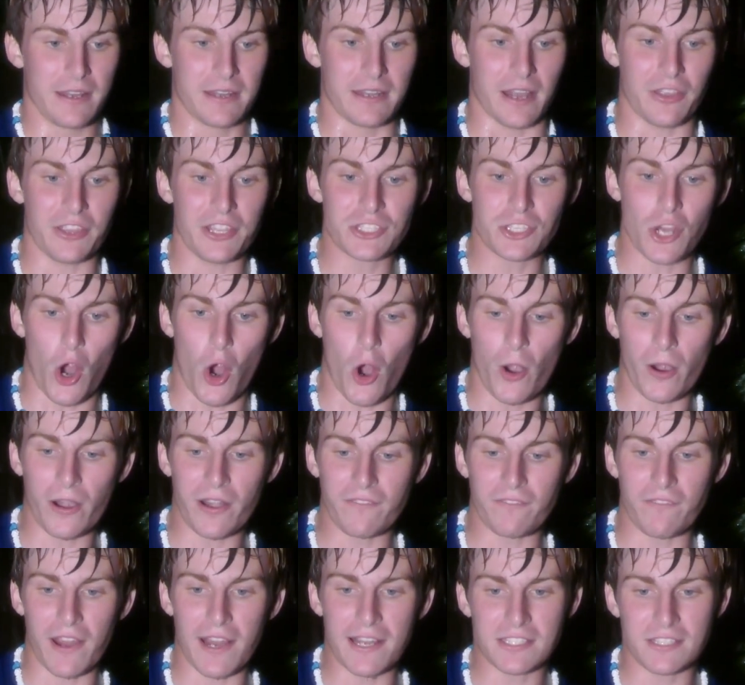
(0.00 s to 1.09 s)
Now these are an
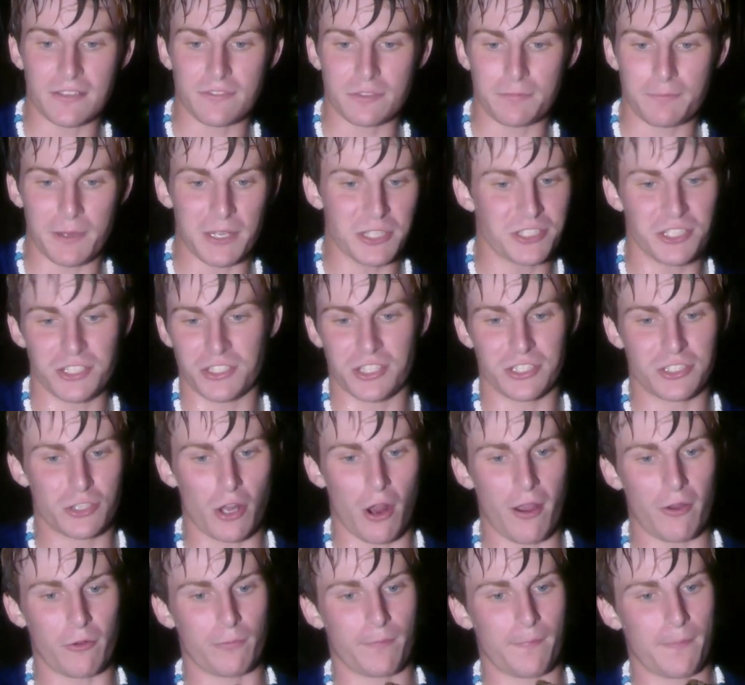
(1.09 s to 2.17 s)
invasive species. These
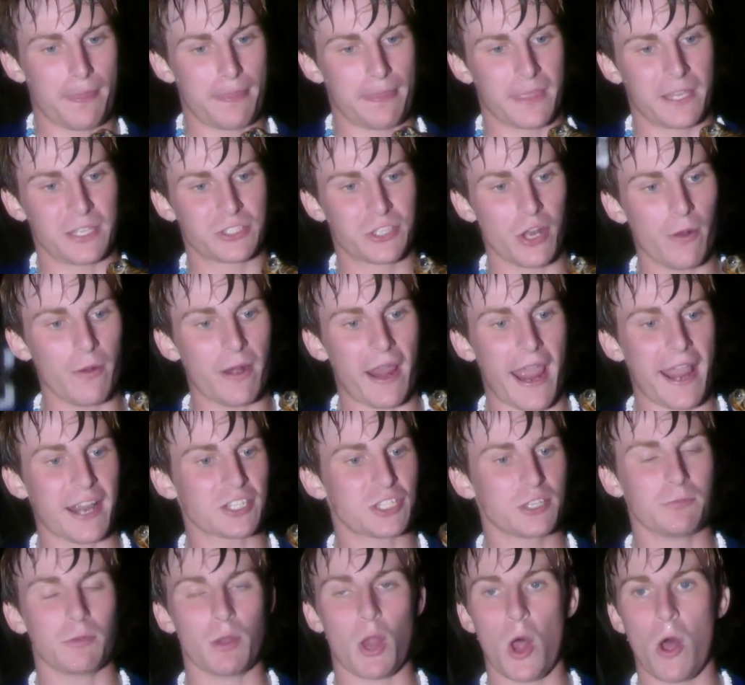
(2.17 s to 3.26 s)
these don't
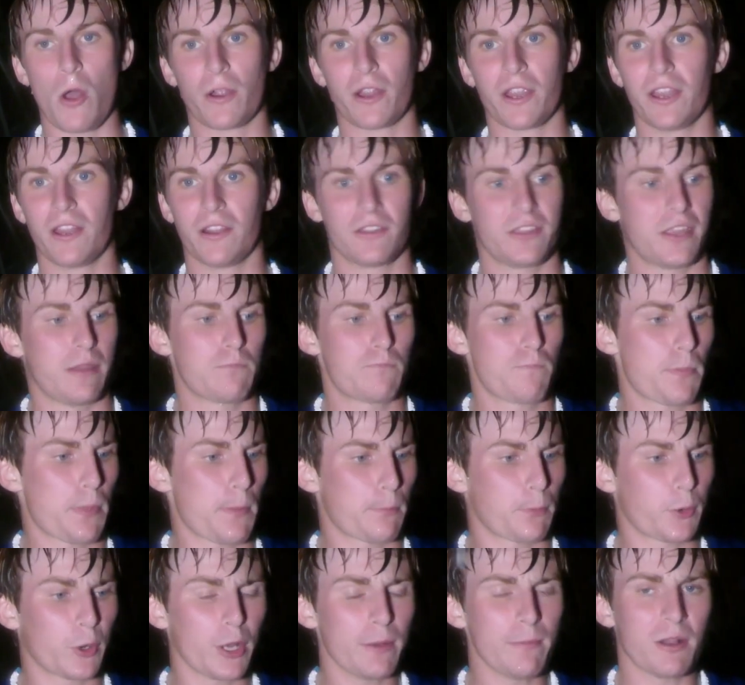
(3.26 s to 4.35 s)
actually belong here. They
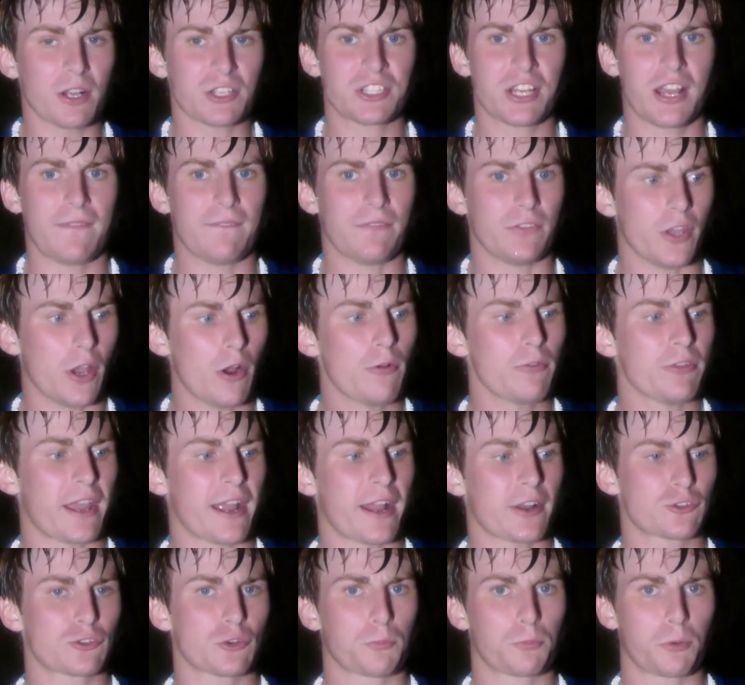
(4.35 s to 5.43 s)
pretty much have no
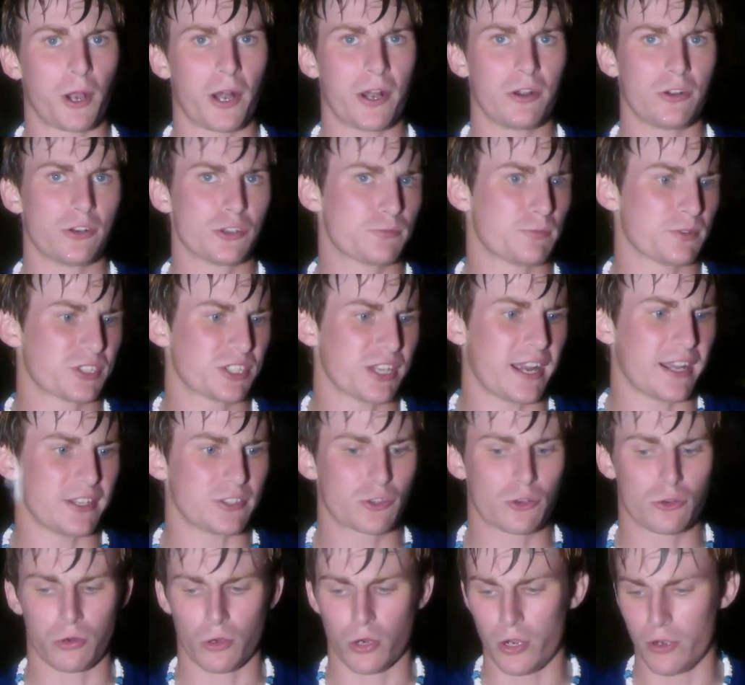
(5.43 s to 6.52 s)
natural predators besides
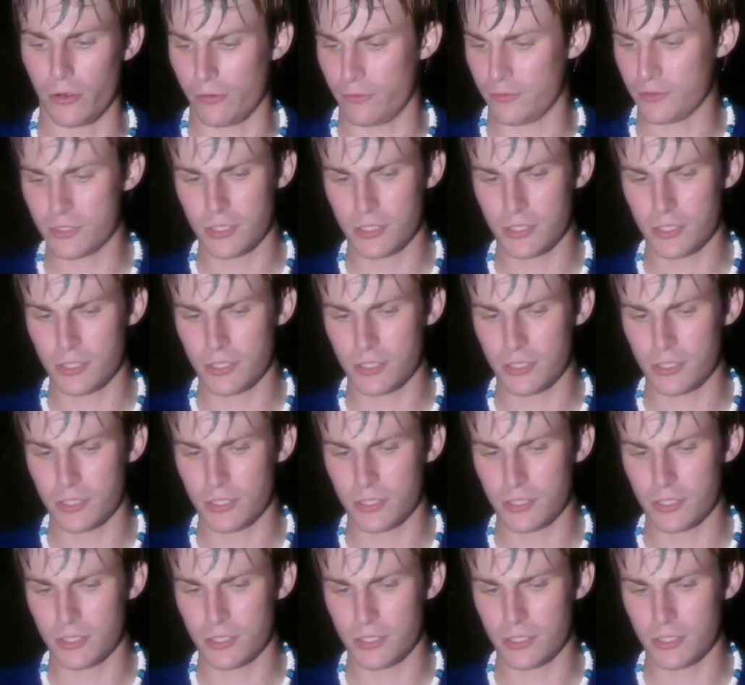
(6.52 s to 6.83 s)
crows.